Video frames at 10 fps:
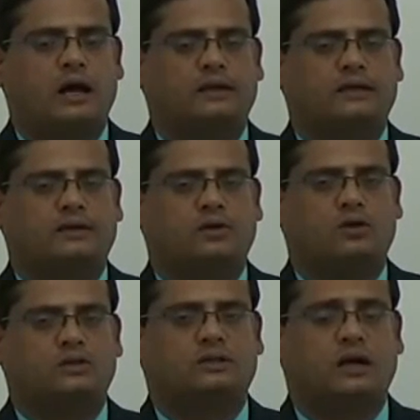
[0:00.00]
the
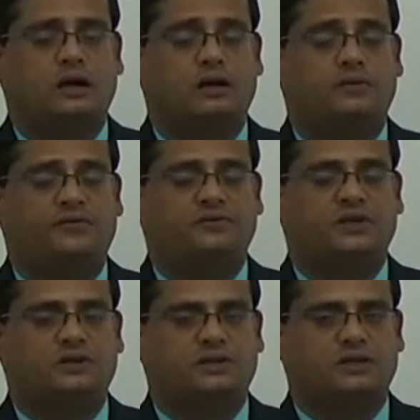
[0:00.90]
technologies, third, fifth
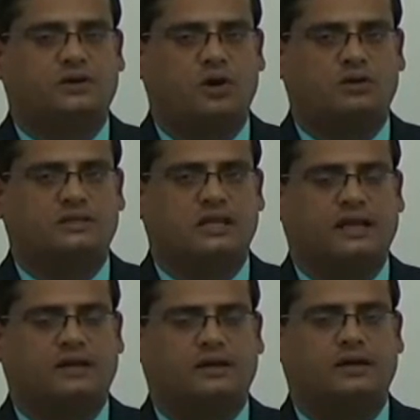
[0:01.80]
generation technologies
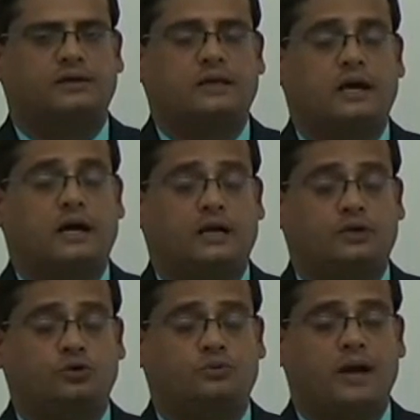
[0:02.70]
like
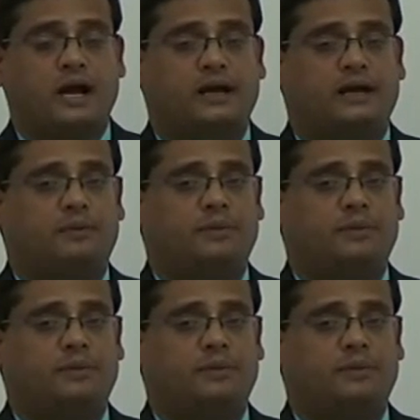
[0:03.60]
Hadoop and